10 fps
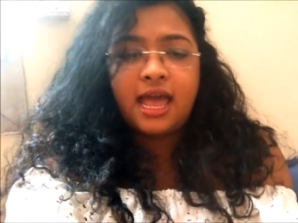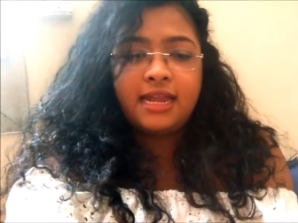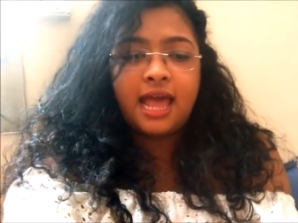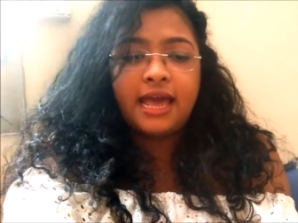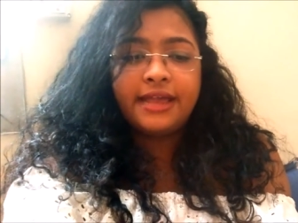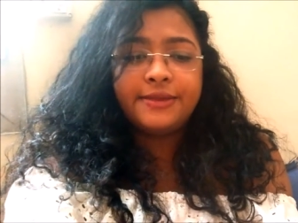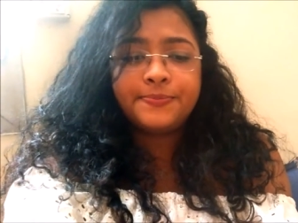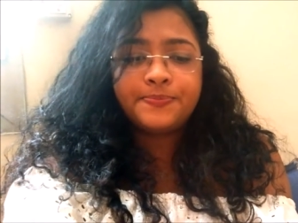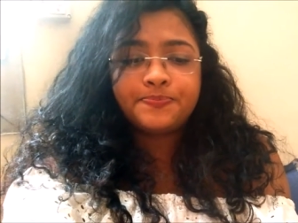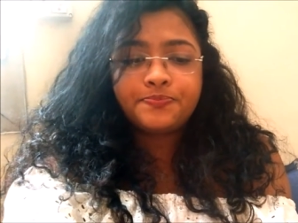and
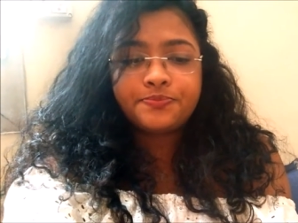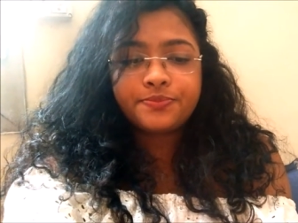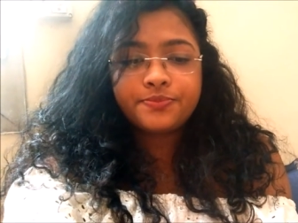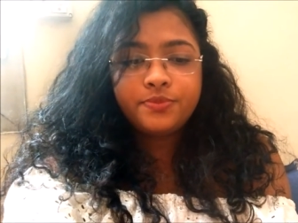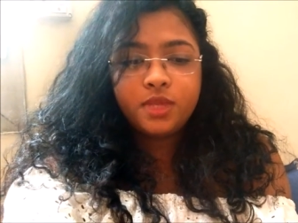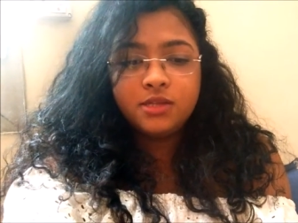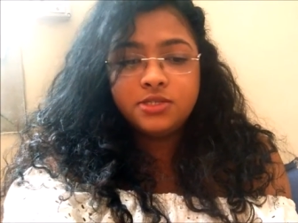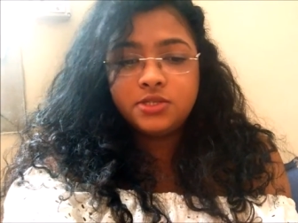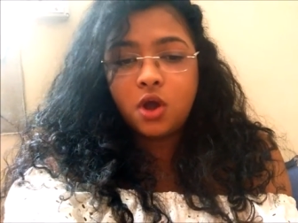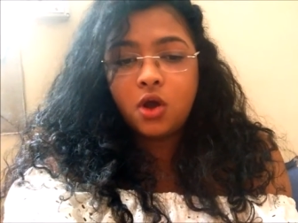I
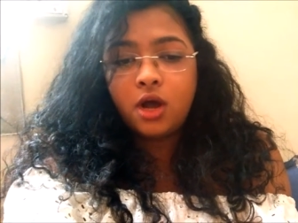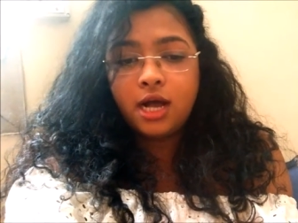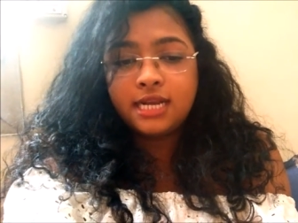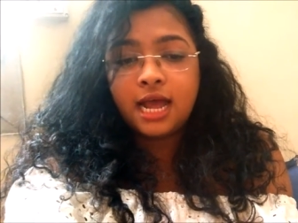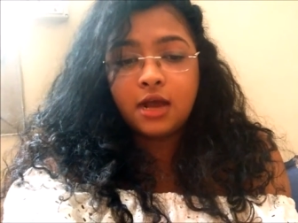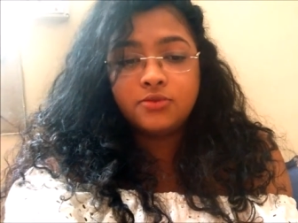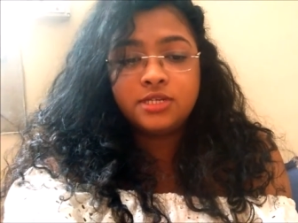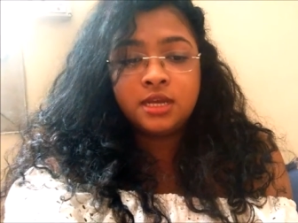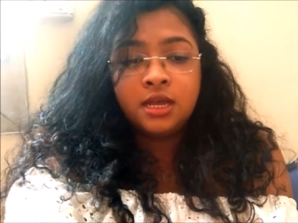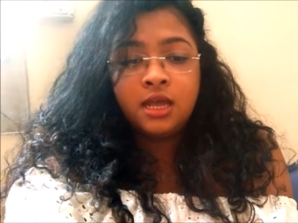saw around,